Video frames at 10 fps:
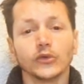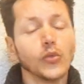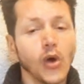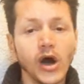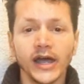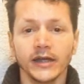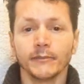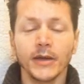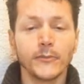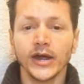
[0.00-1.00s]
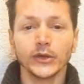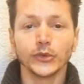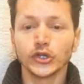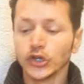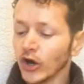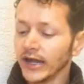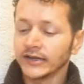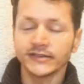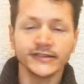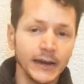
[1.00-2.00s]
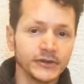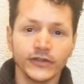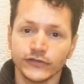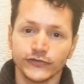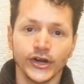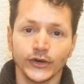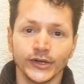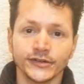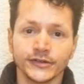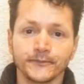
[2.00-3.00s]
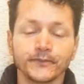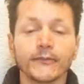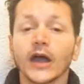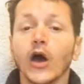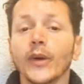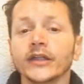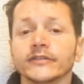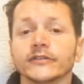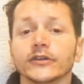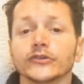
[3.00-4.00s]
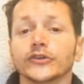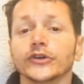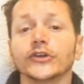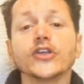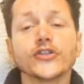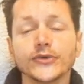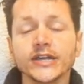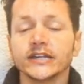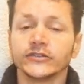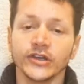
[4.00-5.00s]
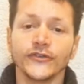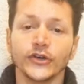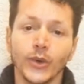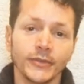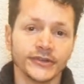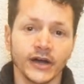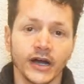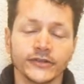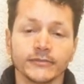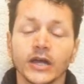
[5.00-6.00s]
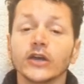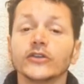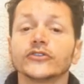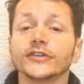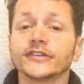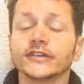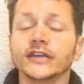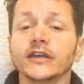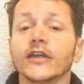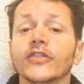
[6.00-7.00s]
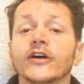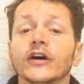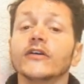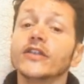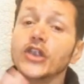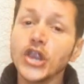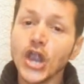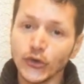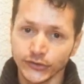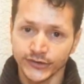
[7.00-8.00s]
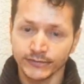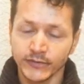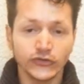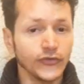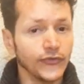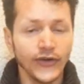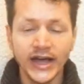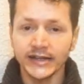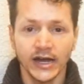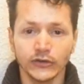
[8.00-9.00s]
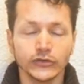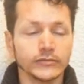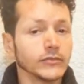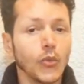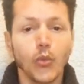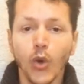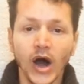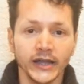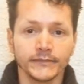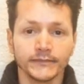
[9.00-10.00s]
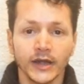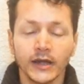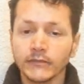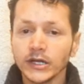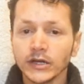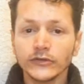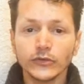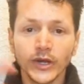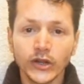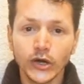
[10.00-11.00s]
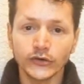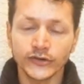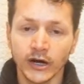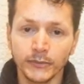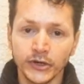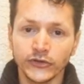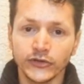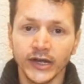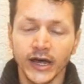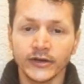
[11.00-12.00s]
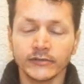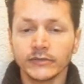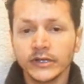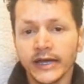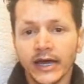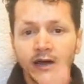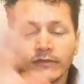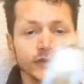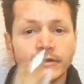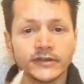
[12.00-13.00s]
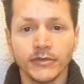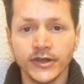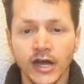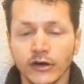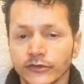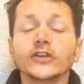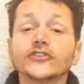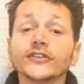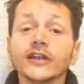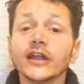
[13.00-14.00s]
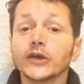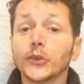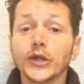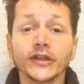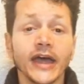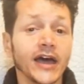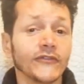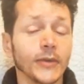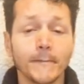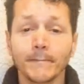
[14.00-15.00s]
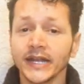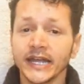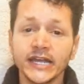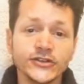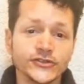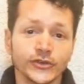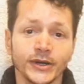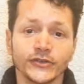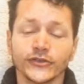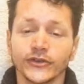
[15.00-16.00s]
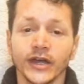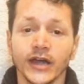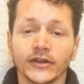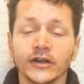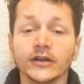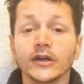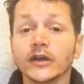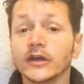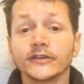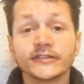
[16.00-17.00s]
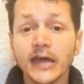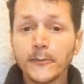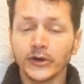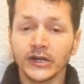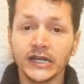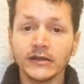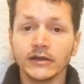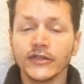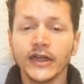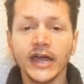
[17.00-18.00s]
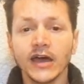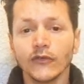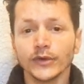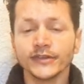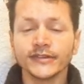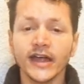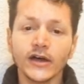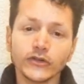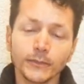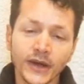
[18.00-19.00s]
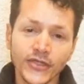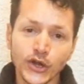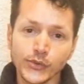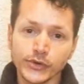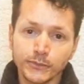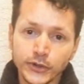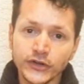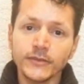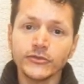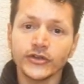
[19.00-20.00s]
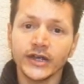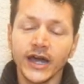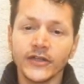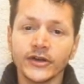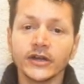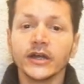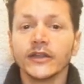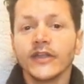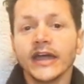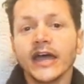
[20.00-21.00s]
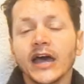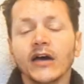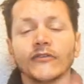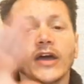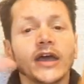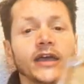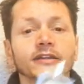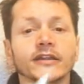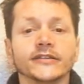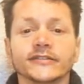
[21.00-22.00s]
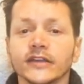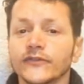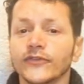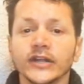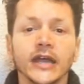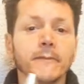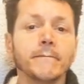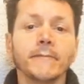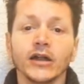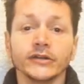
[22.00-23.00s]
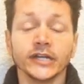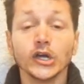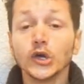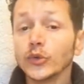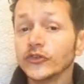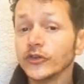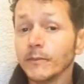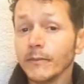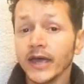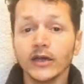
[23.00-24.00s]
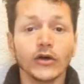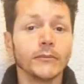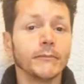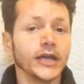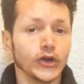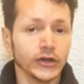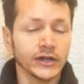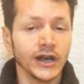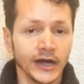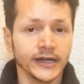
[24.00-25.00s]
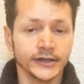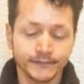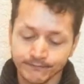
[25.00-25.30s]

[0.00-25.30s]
why my brain would not accept this fragrance, I went to 3 different websites to see the notes, to find out why. Because when notes are put together, you have something else. It's just like when you have many instruments together. Separately, they have one sound, but then when you put them together, they have a symphony, a melody, which you may or may not like.